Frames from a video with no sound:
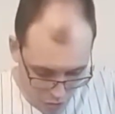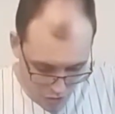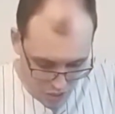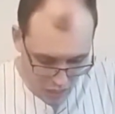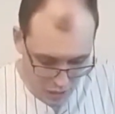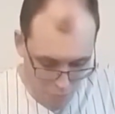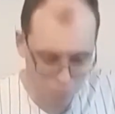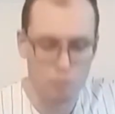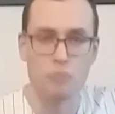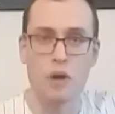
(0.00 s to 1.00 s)

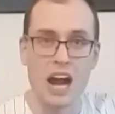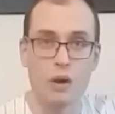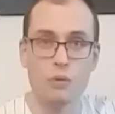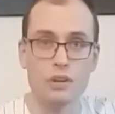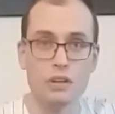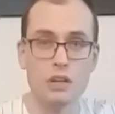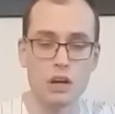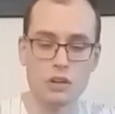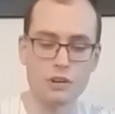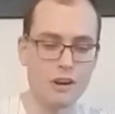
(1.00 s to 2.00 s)
solid brown
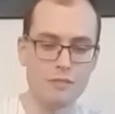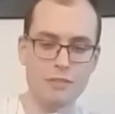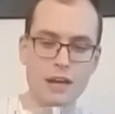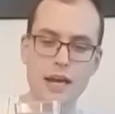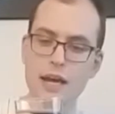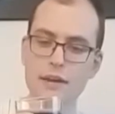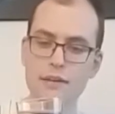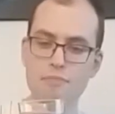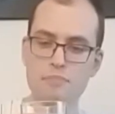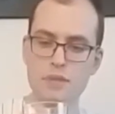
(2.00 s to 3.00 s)
color off the
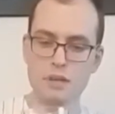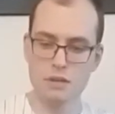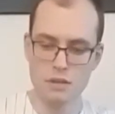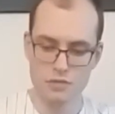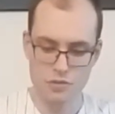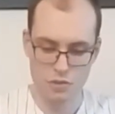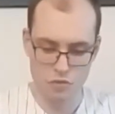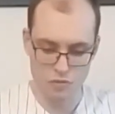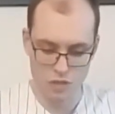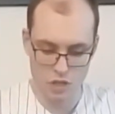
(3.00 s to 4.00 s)
head.
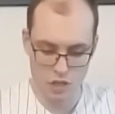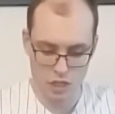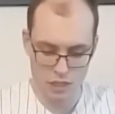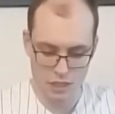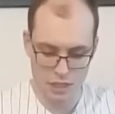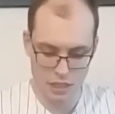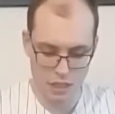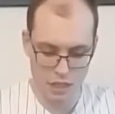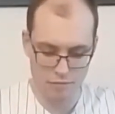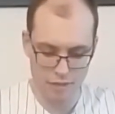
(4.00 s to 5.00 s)
So chocolatey
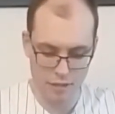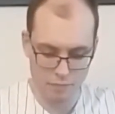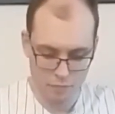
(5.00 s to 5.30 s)
coffee.